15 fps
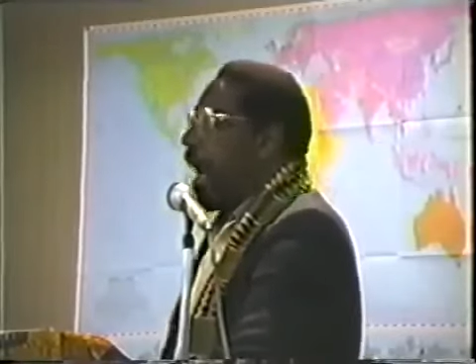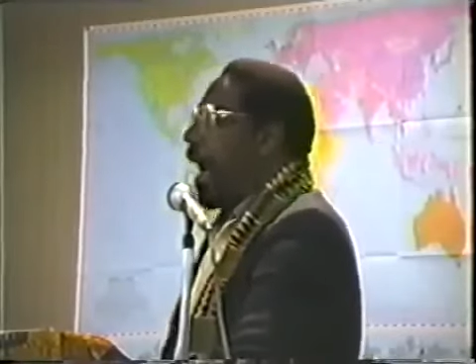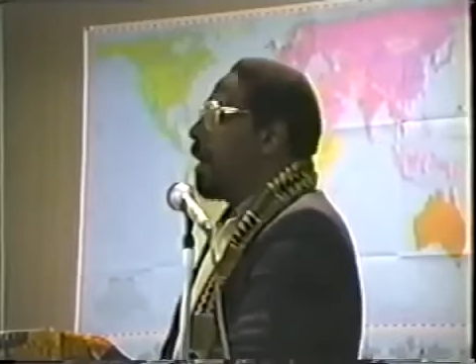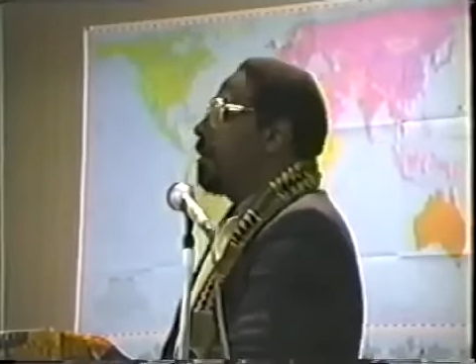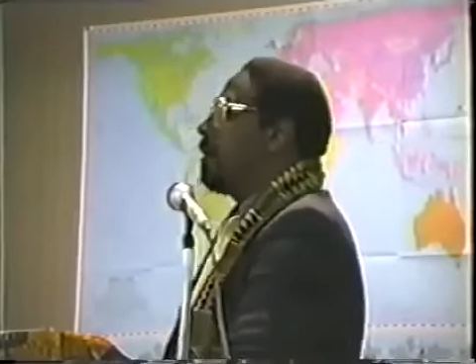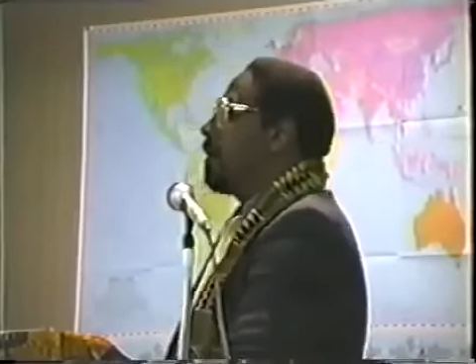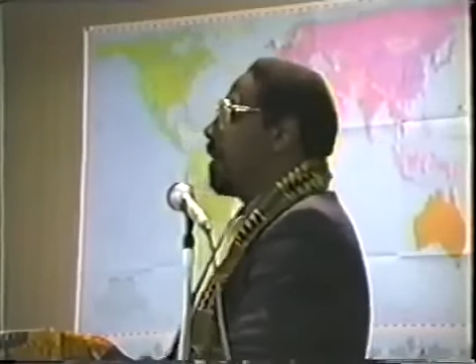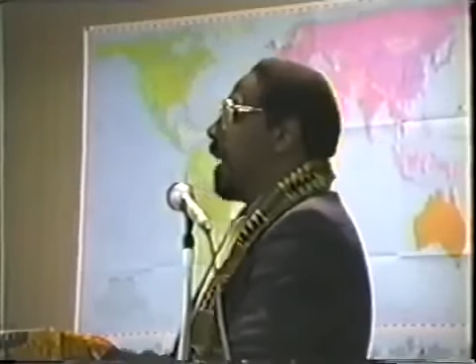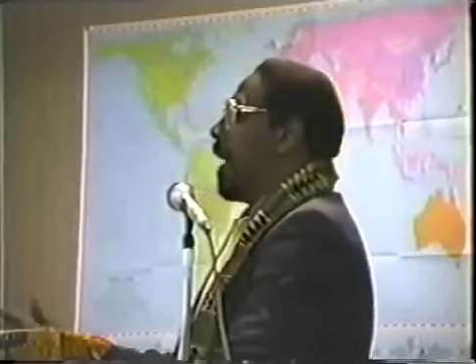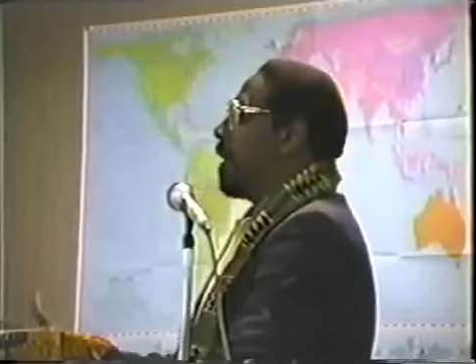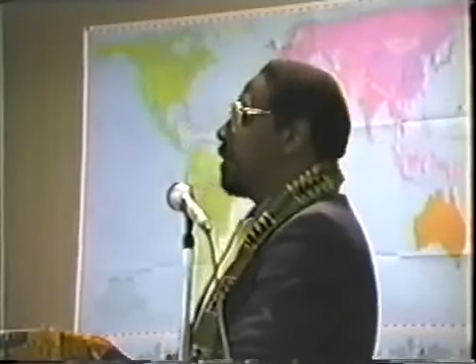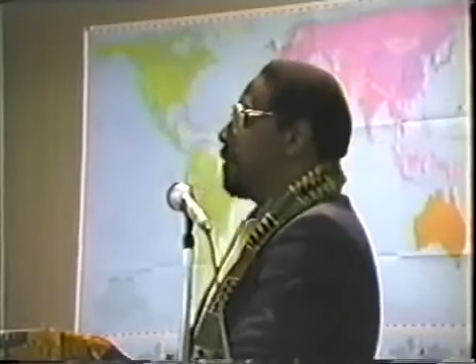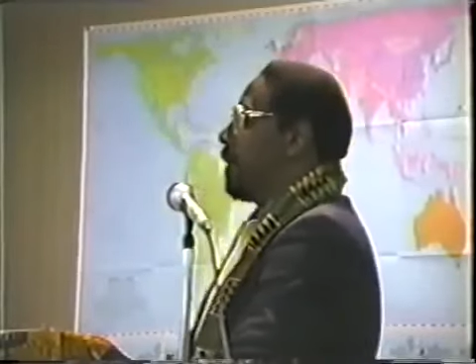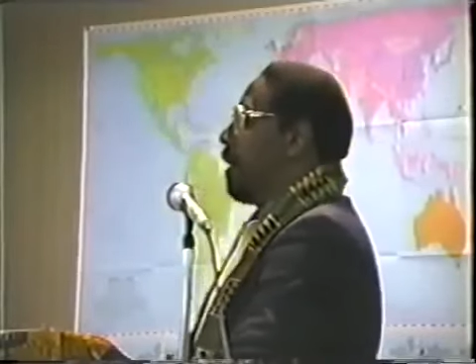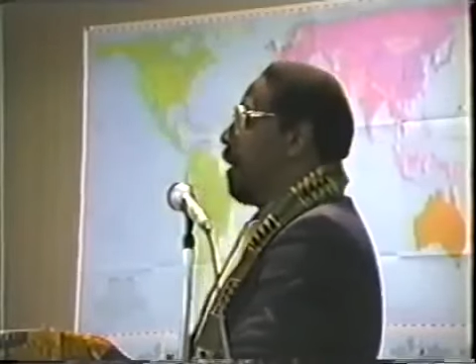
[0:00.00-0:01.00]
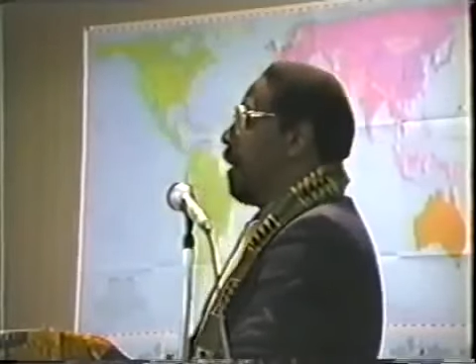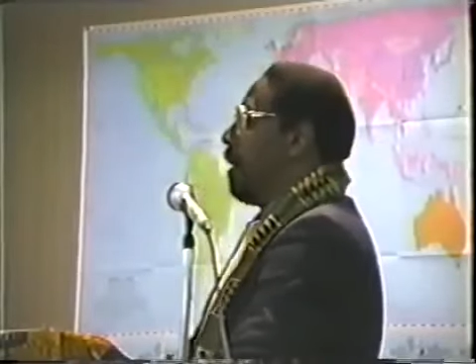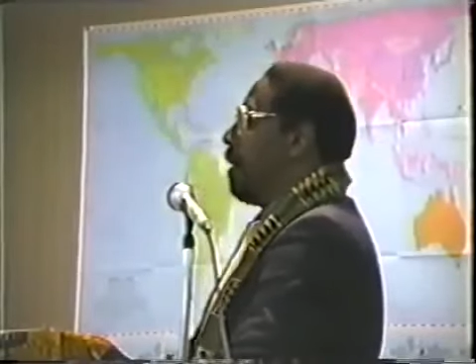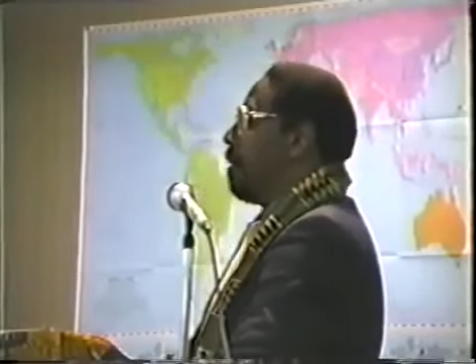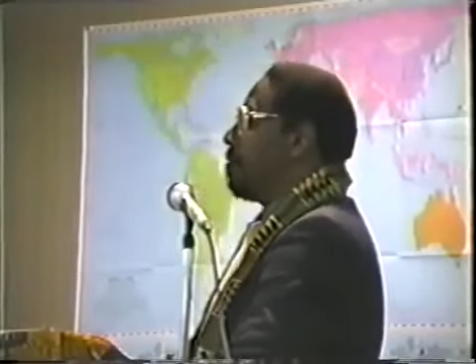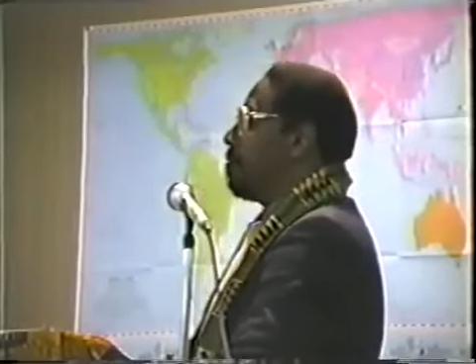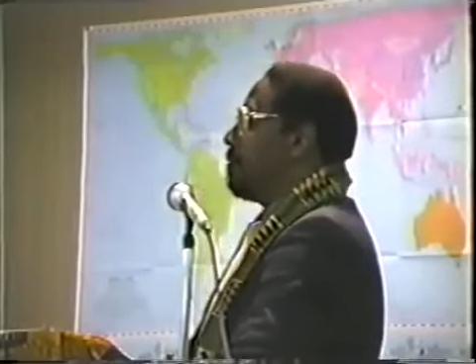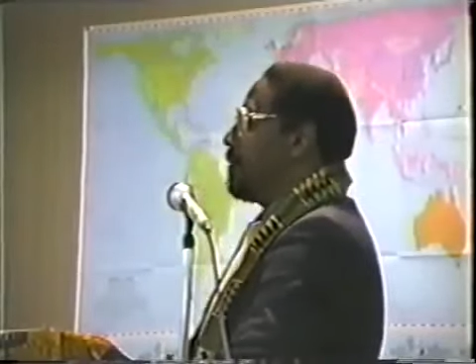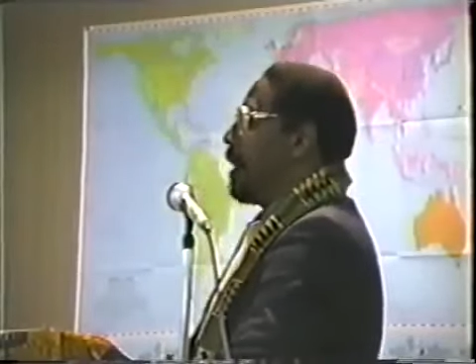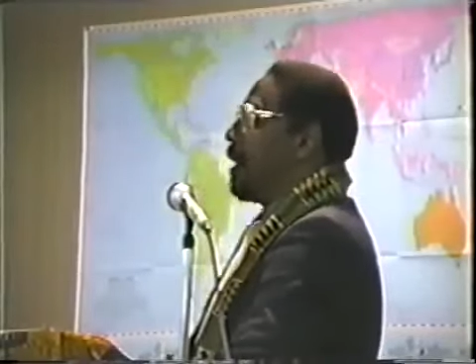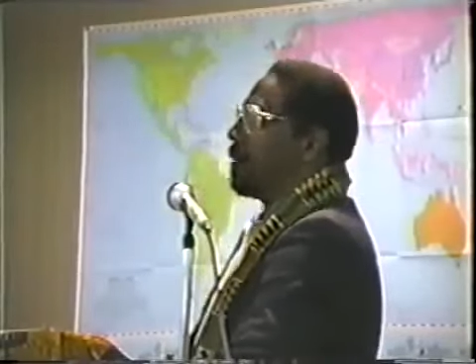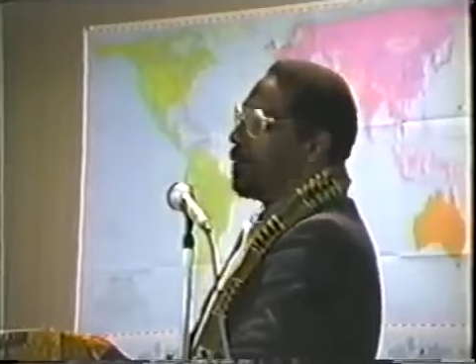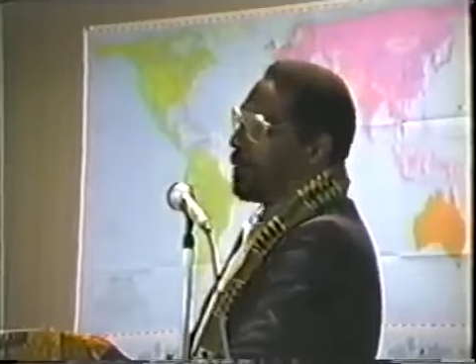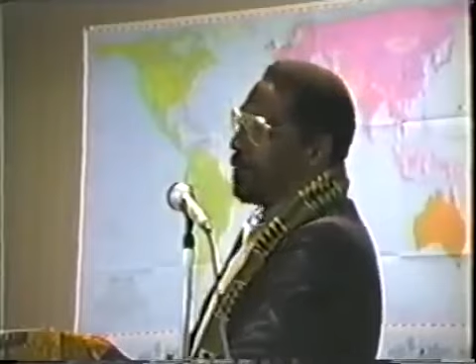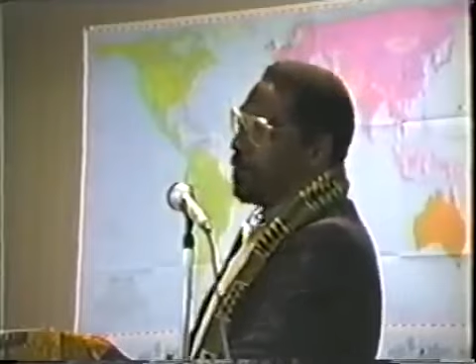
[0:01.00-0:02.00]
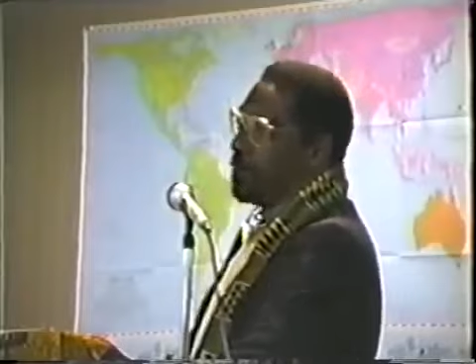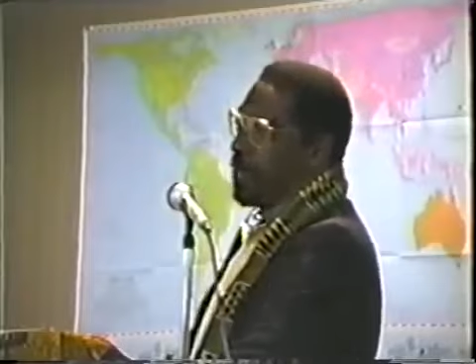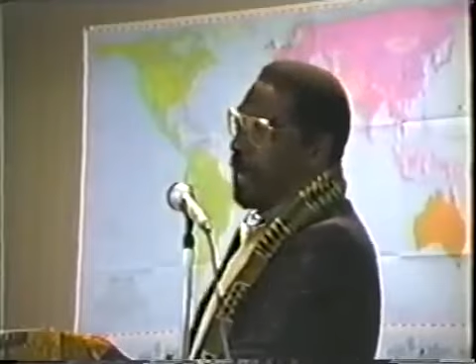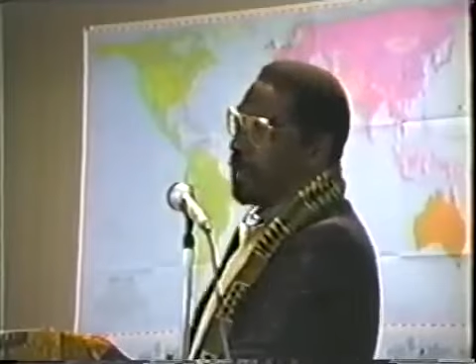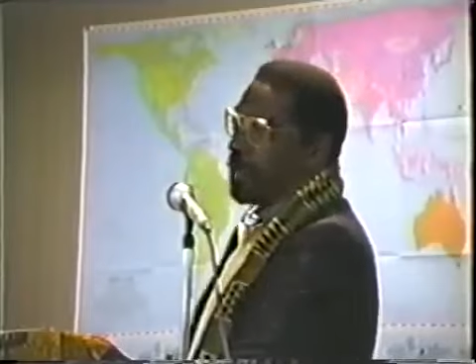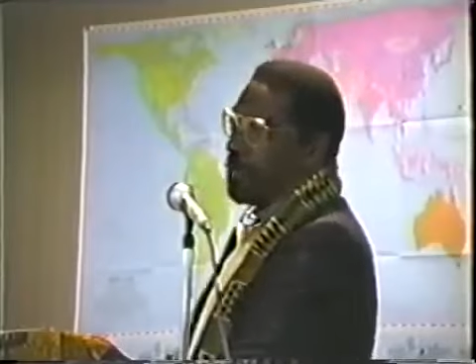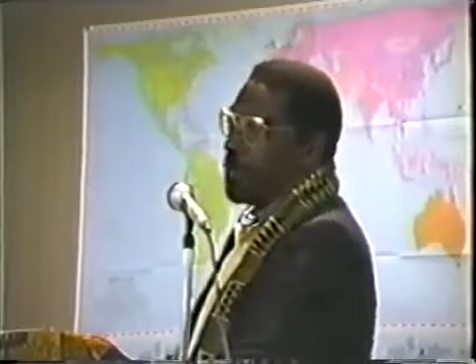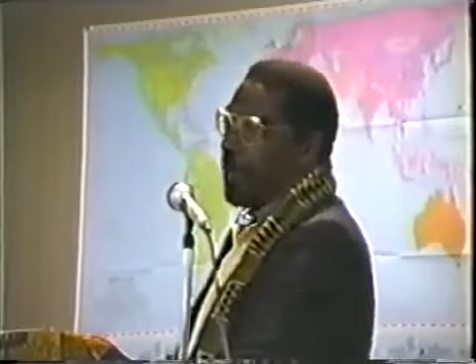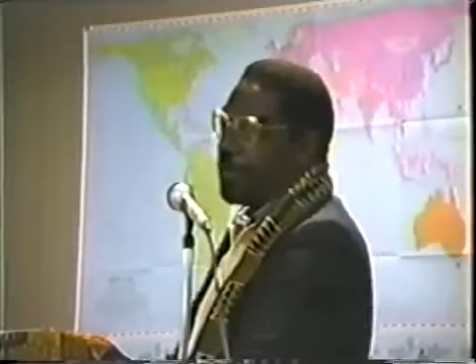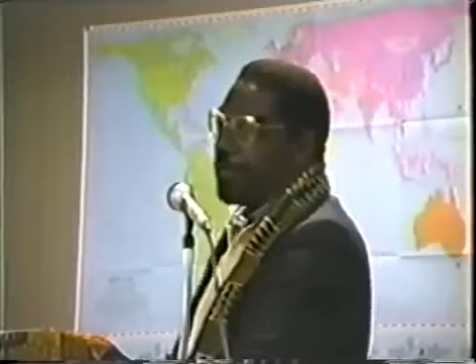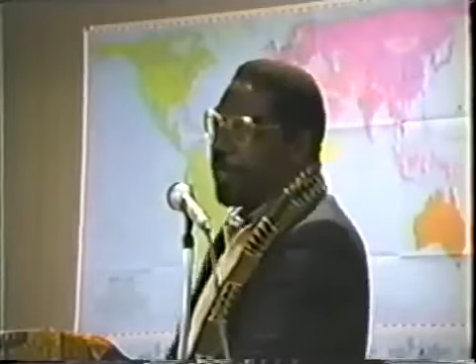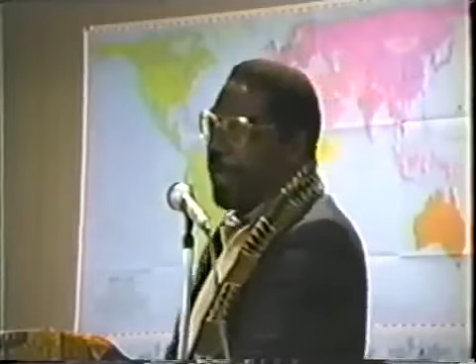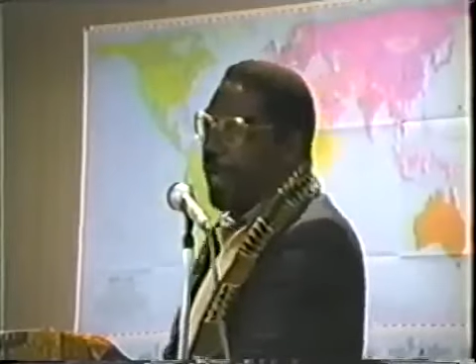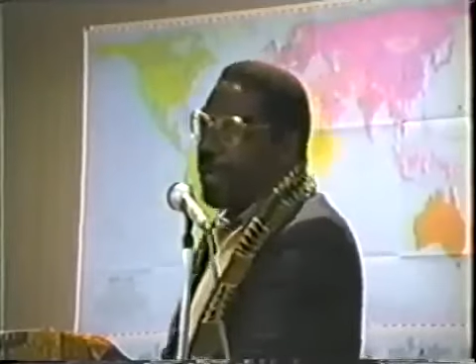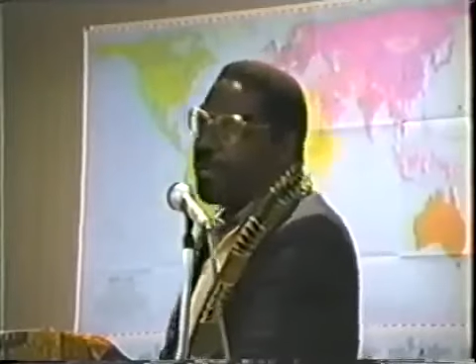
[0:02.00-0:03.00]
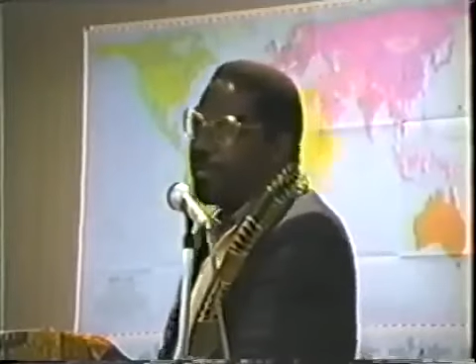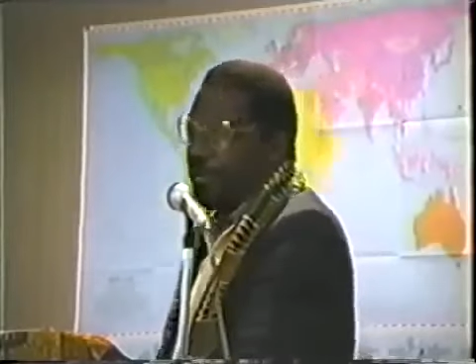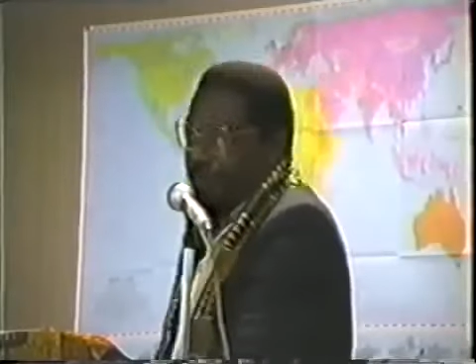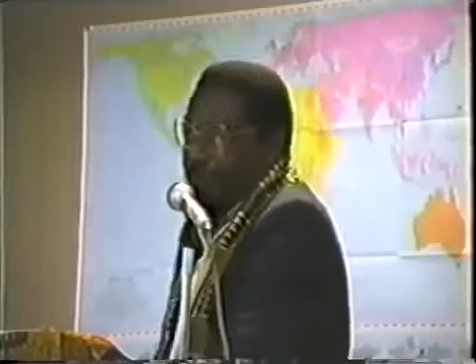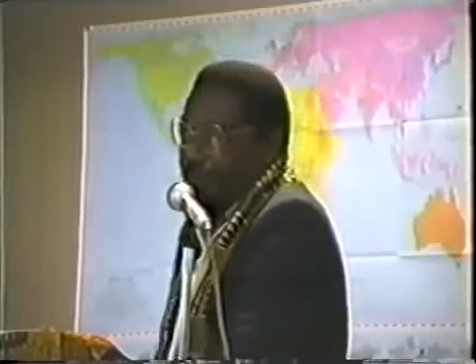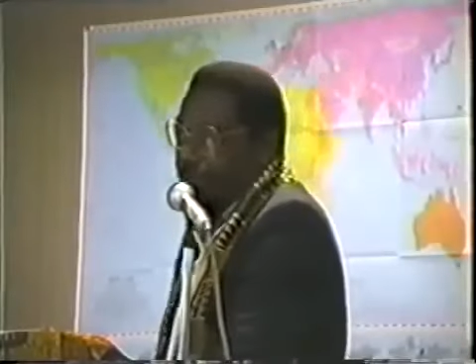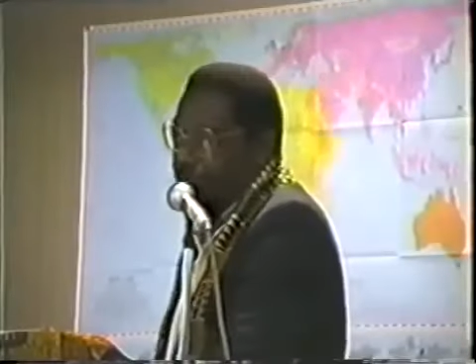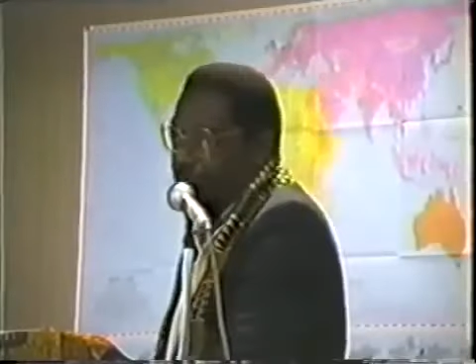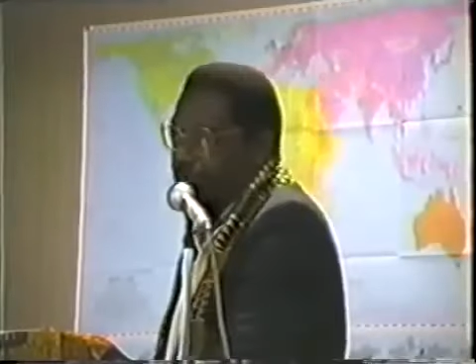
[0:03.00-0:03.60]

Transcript: I look at Johnson Publications,